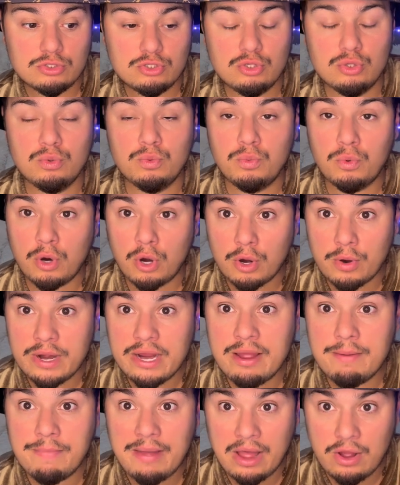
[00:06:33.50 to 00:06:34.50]
worry
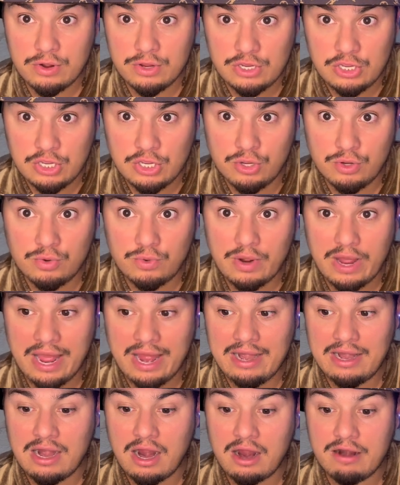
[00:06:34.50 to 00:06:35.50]
about you
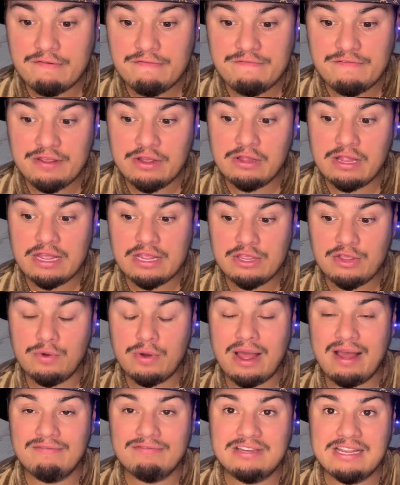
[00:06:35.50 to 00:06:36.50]
and not feel like you
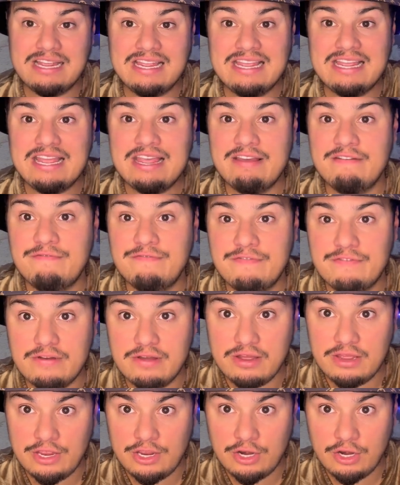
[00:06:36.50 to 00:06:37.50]
have to give,
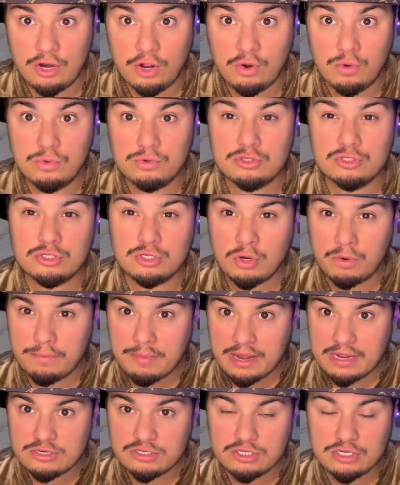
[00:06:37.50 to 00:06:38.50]
you know, so
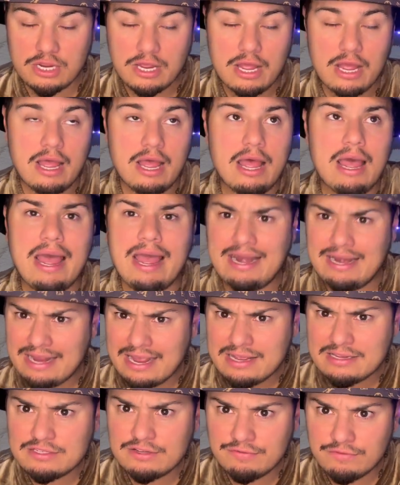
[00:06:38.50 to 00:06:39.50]
much. And
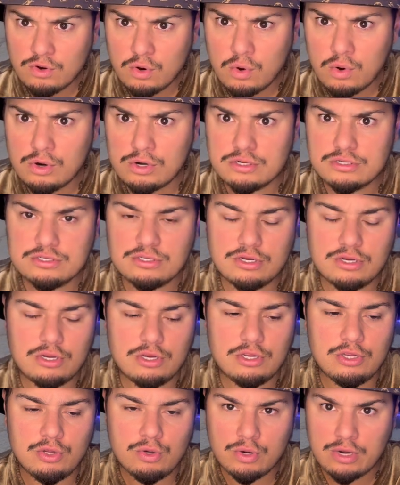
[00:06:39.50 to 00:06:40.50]
yes, of course,
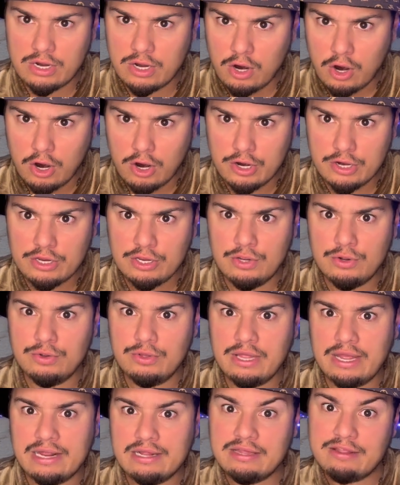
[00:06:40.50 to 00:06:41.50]
you can argue
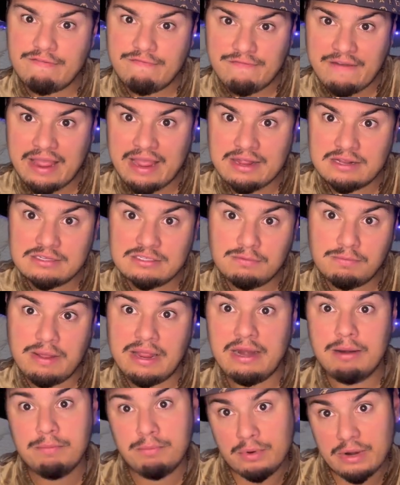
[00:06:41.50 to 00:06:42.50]
like the fans
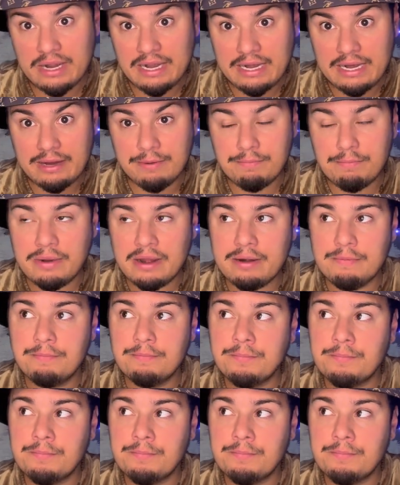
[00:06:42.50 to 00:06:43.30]
made Britney, but